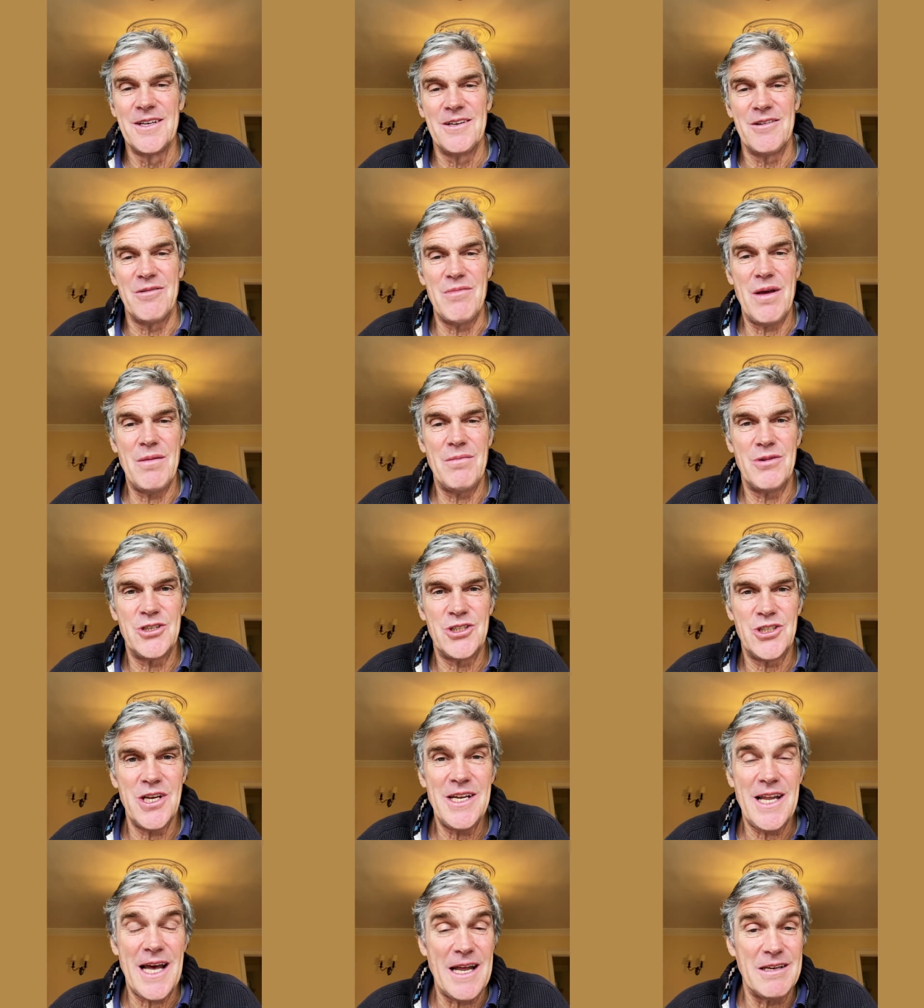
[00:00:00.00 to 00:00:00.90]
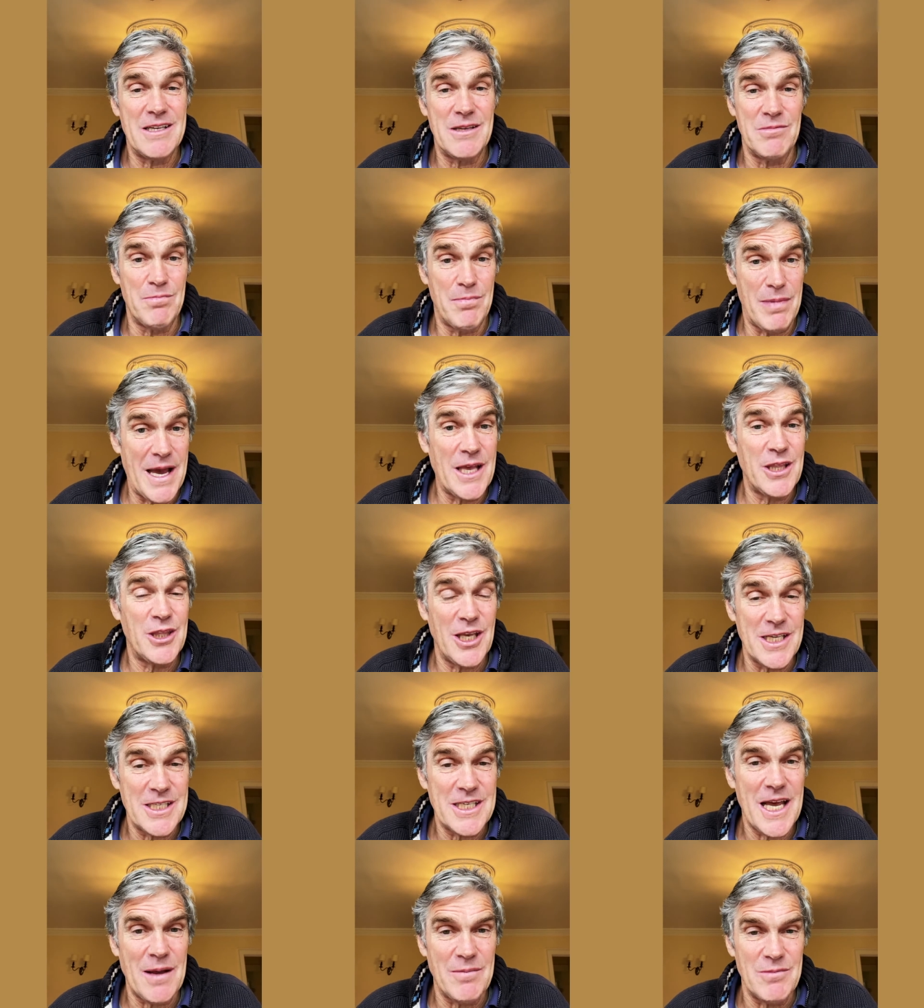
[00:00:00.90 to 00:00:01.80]
Remember, she'd had bad
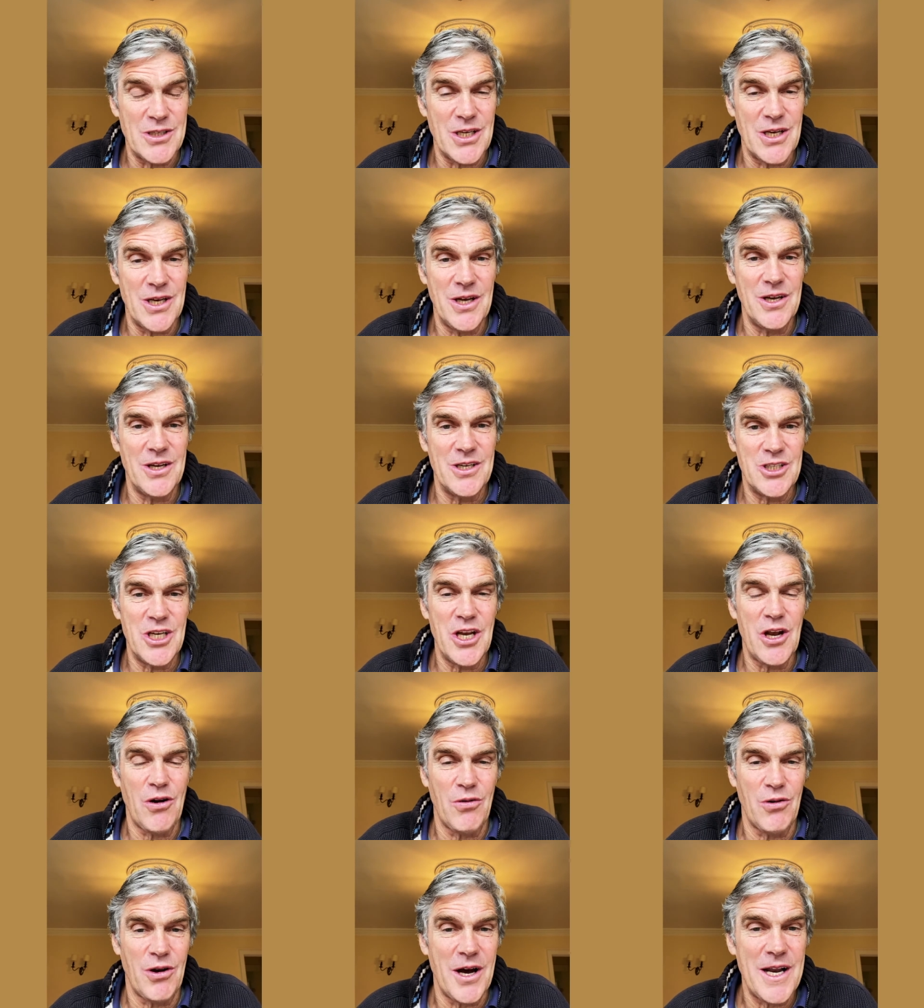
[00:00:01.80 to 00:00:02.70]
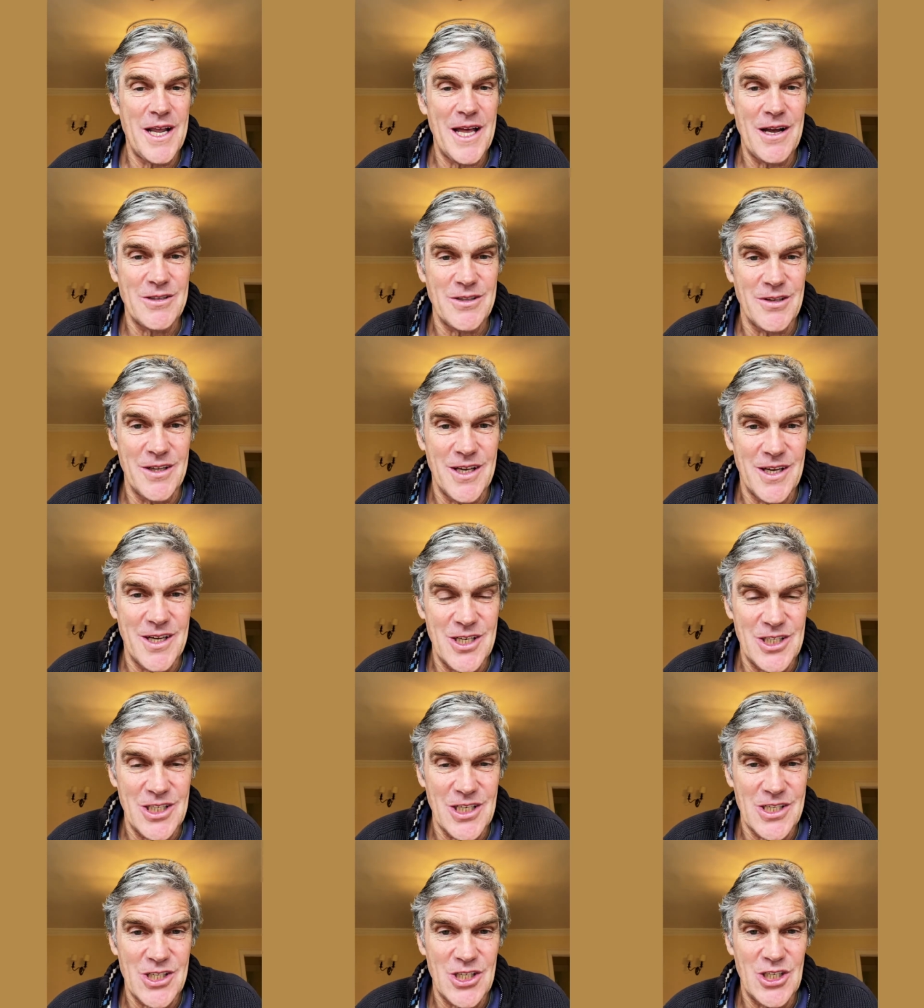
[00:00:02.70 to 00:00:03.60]
things happen to her and she cried out to the
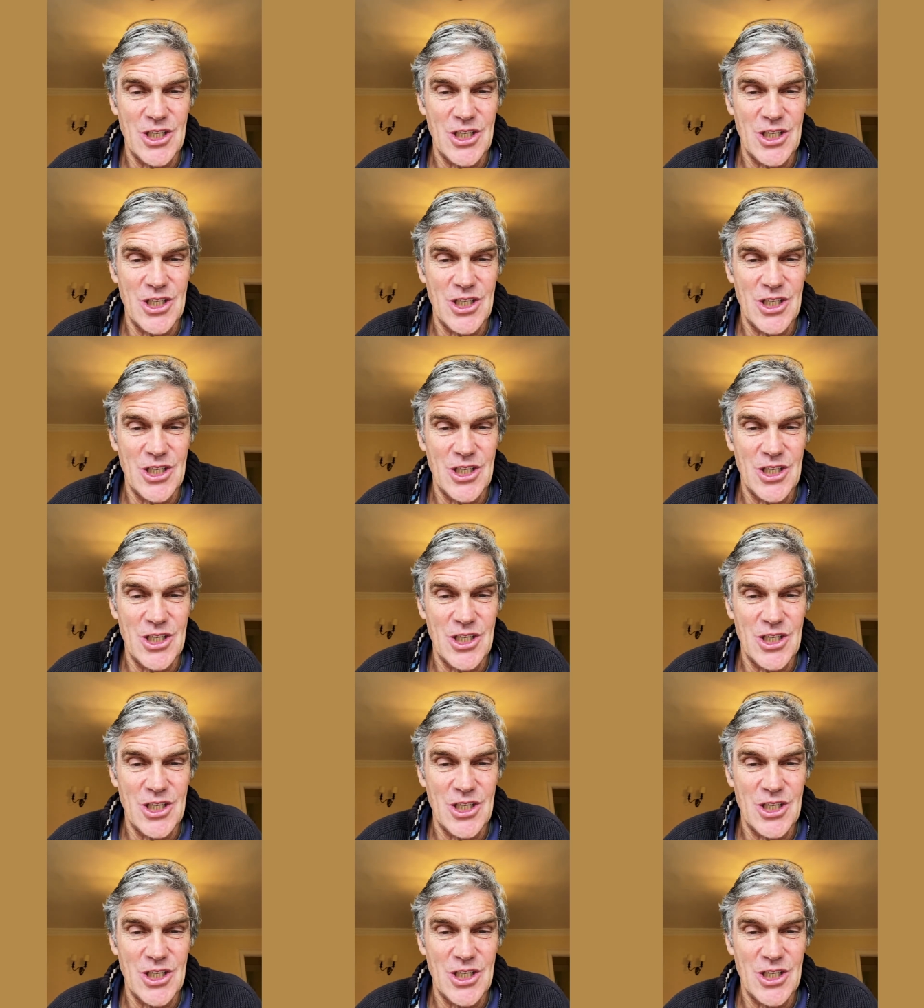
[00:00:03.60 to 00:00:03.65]
unjust